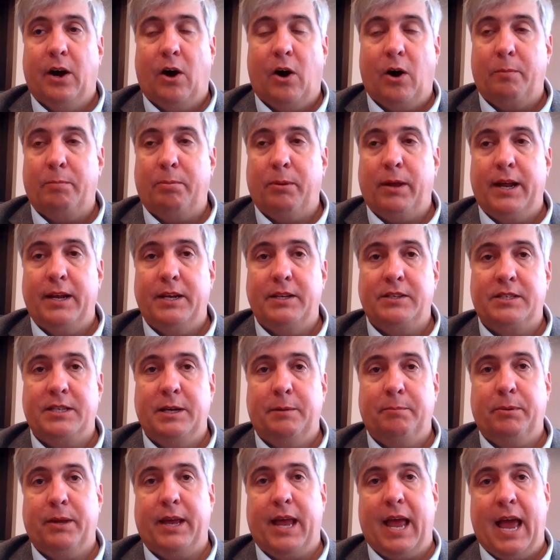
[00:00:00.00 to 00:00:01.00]
Our plan is
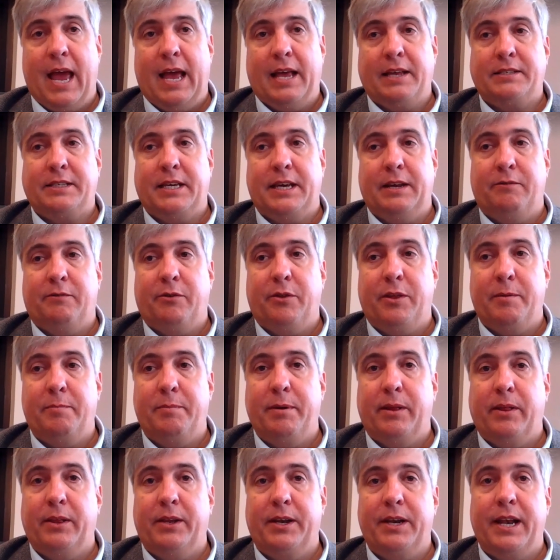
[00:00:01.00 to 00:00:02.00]
simply asking for the
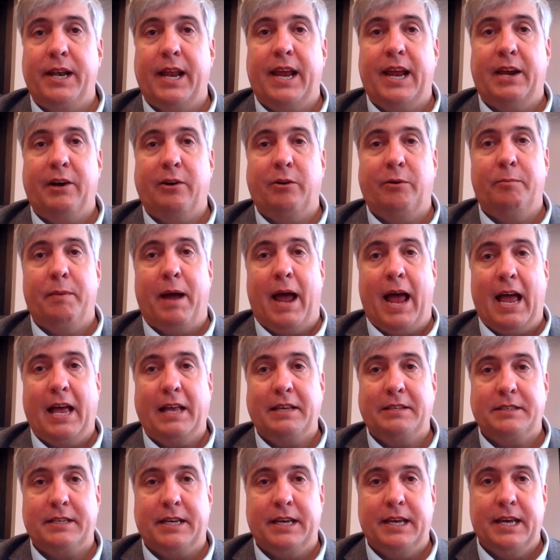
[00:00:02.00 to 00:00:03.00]
ability to handle
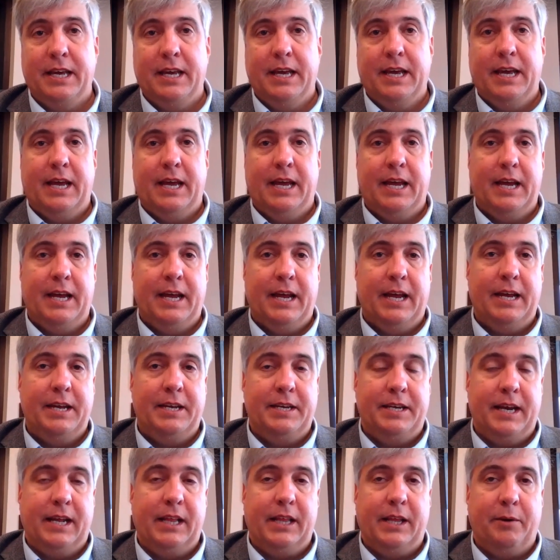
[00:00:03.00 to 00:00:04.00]
masks
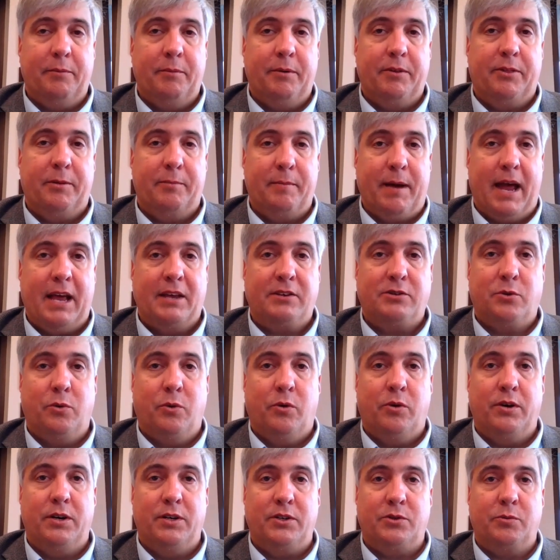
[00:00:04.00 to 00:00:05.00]
and dealing with the
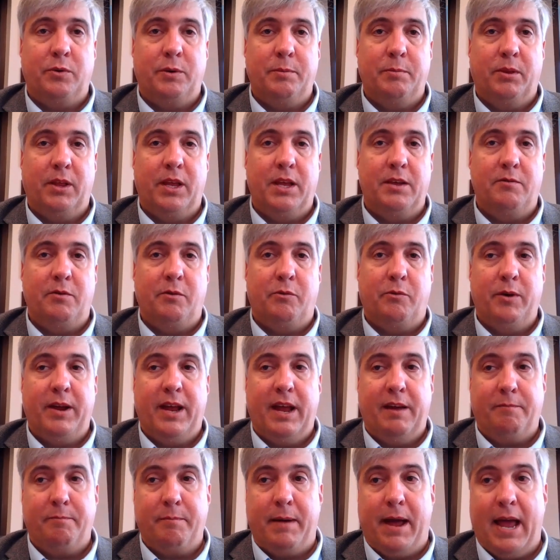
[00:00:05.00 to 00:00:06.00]
mask ordinance. We
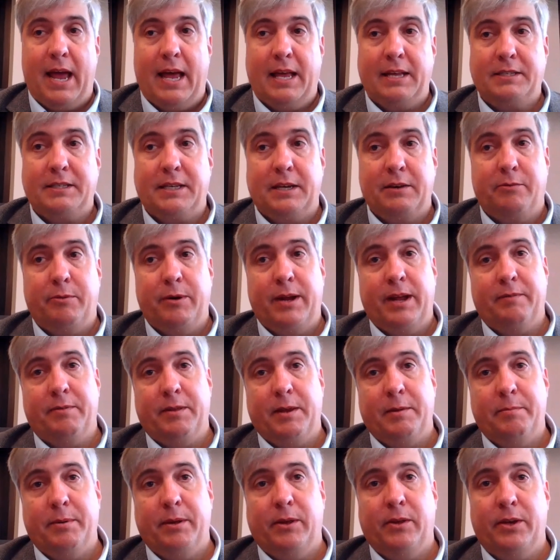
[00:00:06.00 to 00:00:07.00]
believe if we have masks,
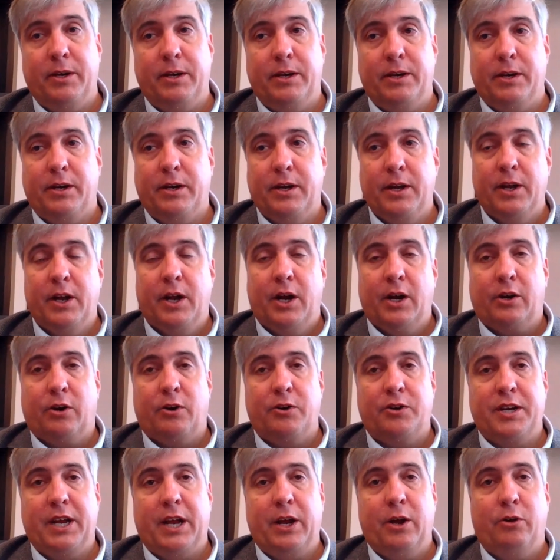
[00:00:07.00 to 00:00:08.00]
if we have the ability to
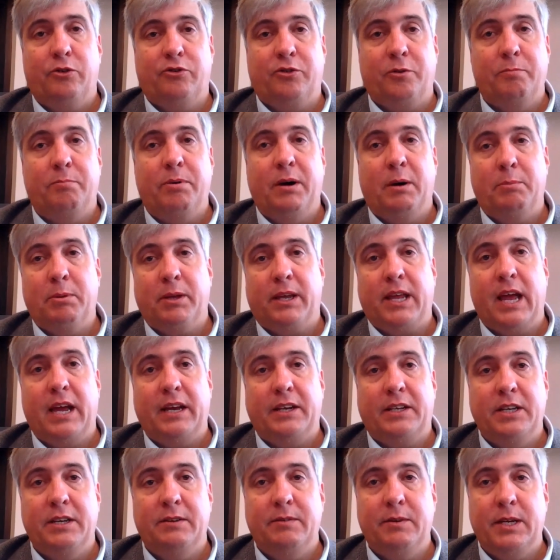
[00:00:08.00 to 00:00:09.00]
curtail some
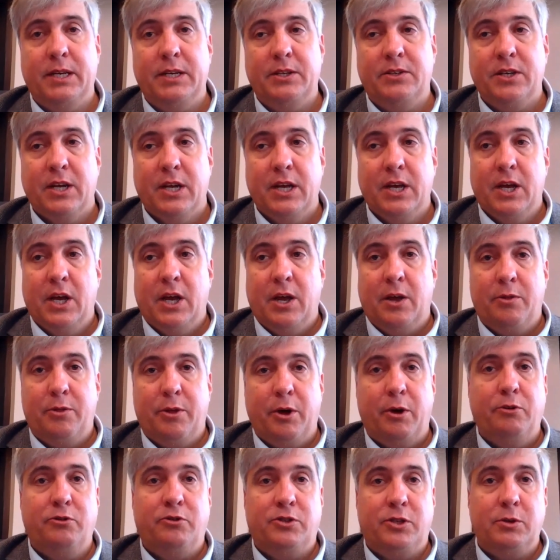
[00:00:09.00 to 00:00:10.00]
public activities,
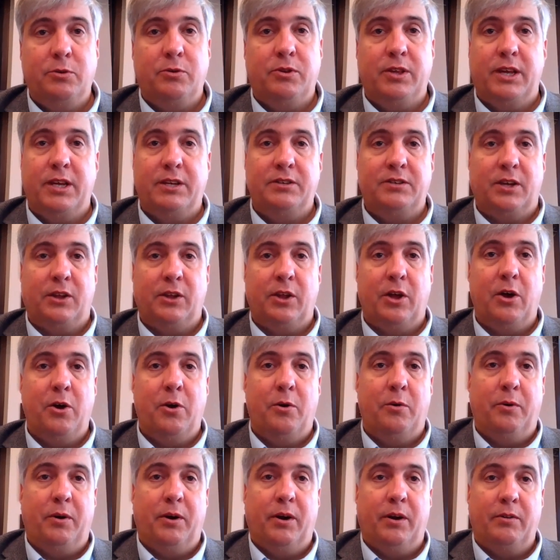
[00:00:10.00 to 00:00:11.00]
those two things
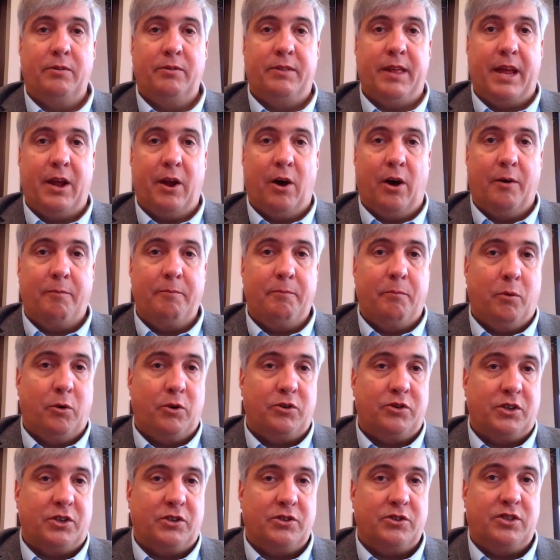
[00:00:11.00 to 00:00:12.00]
alone, they
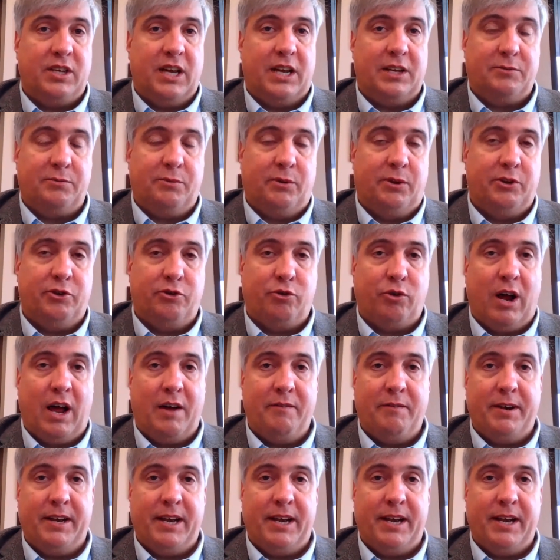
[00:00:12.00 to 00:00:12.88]
were successful in